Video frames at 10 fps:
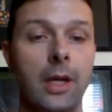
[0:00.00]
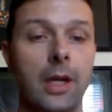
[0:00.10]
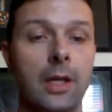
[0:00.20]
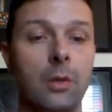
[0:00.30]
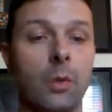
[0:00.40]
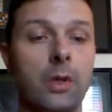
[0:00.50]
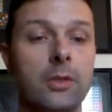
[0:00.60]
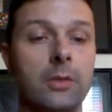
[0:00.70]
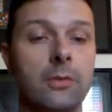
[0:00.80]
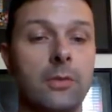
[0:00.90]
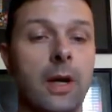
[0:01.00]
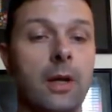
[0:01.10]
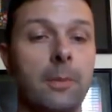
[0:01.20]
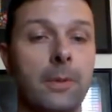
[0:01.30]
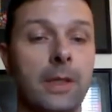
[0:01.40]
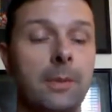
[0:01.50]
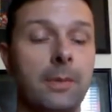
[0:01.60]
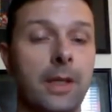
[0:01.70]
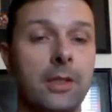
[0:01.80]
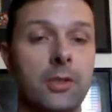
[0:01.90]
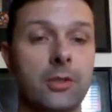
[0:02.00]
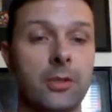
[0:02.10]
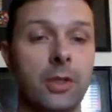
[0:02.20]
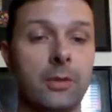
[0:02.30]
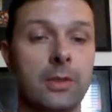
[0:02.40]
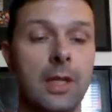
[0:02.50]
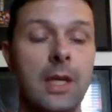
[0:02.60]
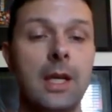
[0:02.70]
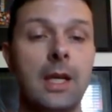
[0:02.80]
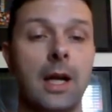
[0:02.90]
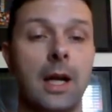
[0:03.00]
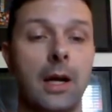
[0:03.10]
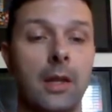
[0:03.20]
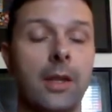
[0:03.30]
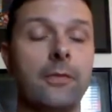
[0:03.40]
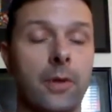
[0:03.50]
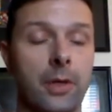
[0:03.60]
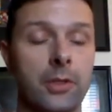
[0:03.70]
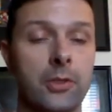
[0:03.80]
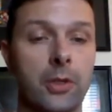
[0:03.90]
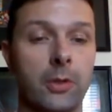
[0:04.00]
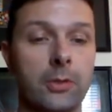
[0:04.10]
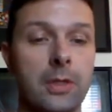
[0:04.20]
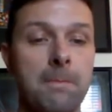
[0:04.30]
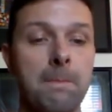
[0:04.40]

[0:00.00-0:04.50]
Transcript: in order to fire up and keep that engine stoked, that furnace stoked.